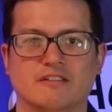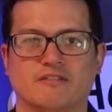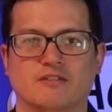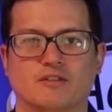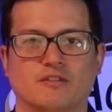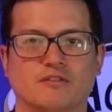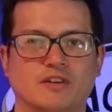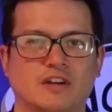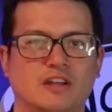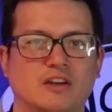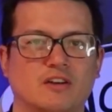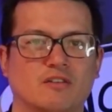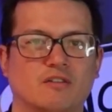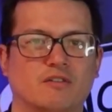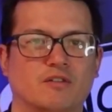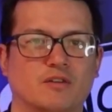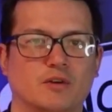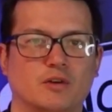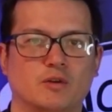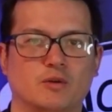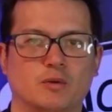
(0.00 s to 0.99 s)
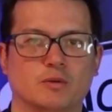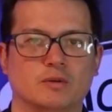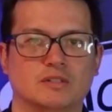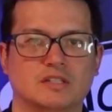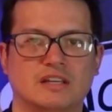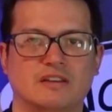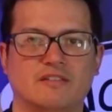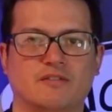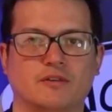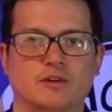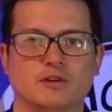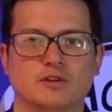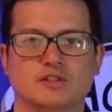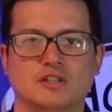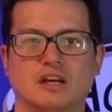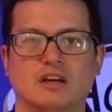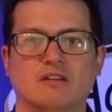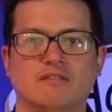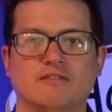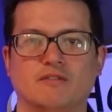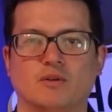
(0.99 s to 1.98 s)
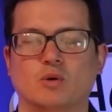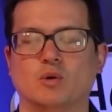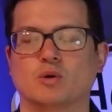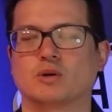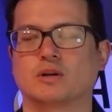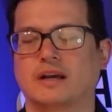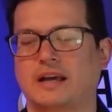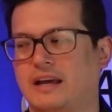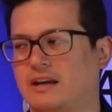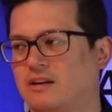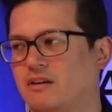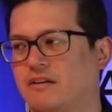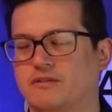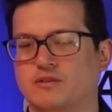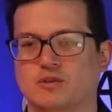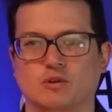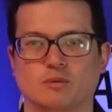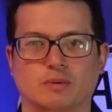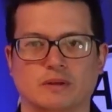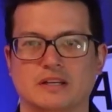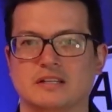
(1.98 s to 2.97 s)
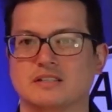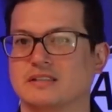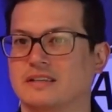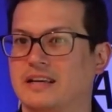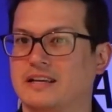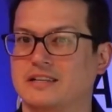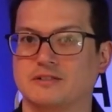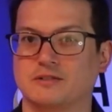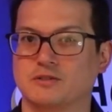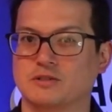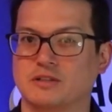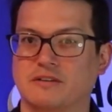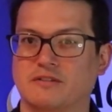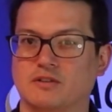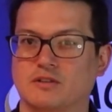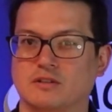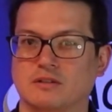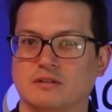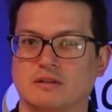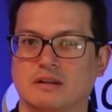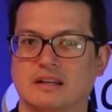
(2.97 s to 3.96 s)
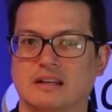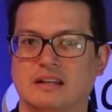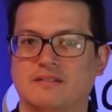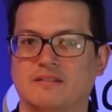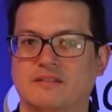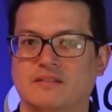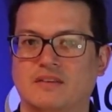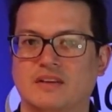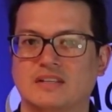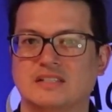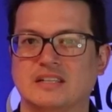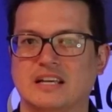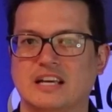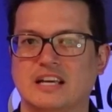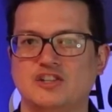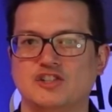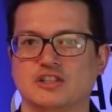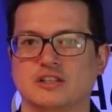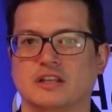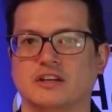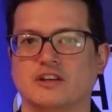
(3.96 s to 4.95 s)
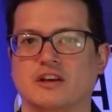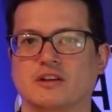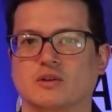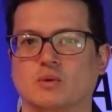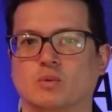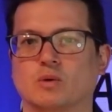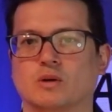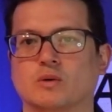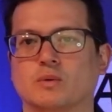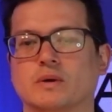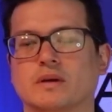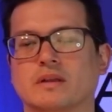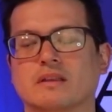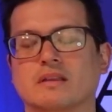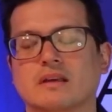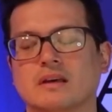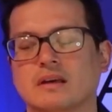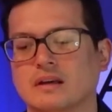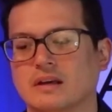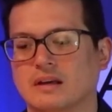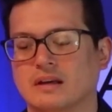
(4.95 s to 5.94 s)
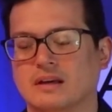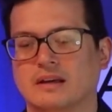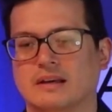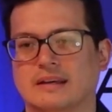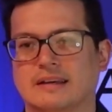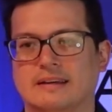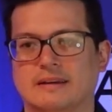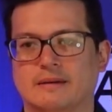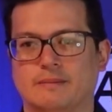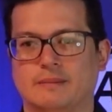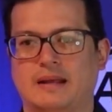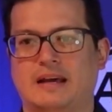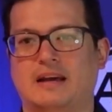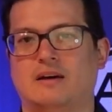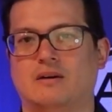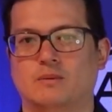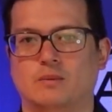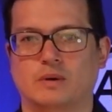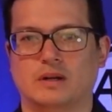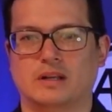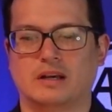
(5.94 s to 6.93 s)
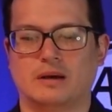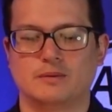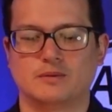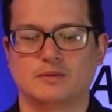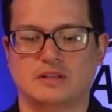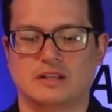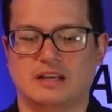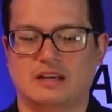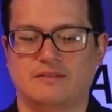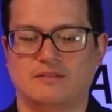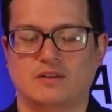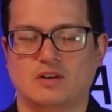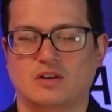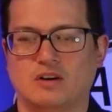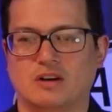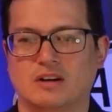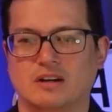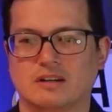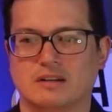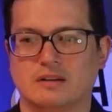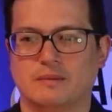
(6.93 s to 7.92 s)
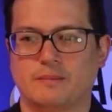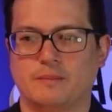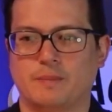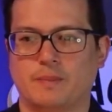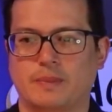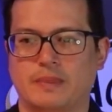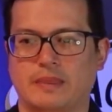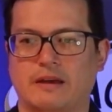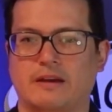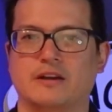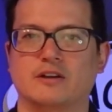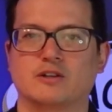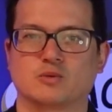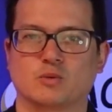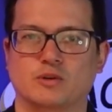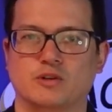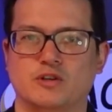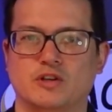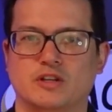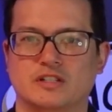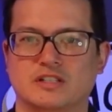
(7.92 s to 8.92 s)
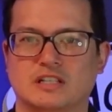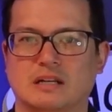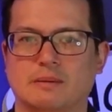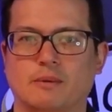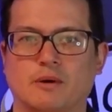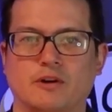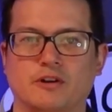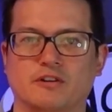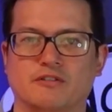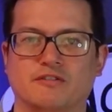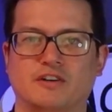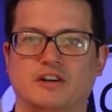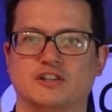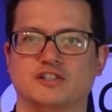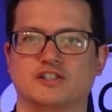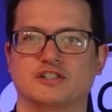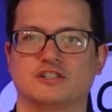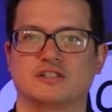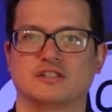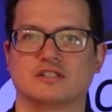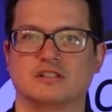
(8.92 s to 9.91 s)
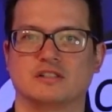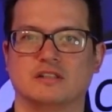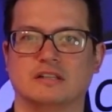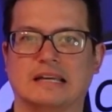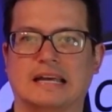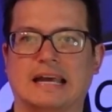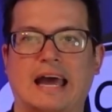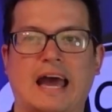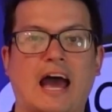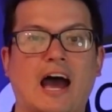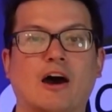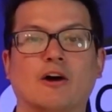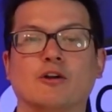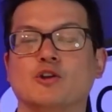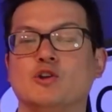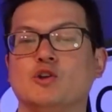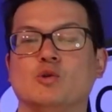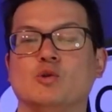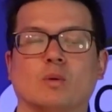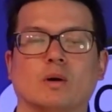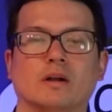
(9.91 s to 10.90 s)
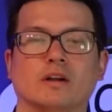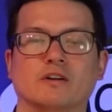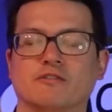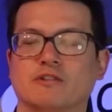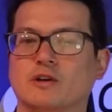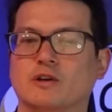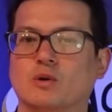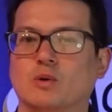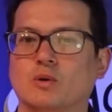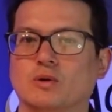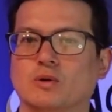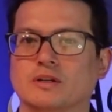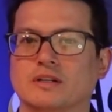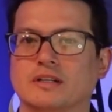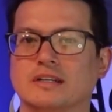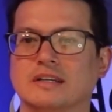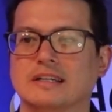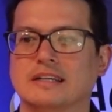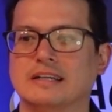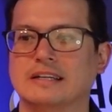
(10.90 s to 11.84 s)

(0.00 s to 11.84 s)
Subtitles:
for a video for you to see for yourself or to hand off to a police in case there's ever an investigation that you have to work with. Now, when it comes to the NVR, now here's where you can set up all your functions. How do you want to record?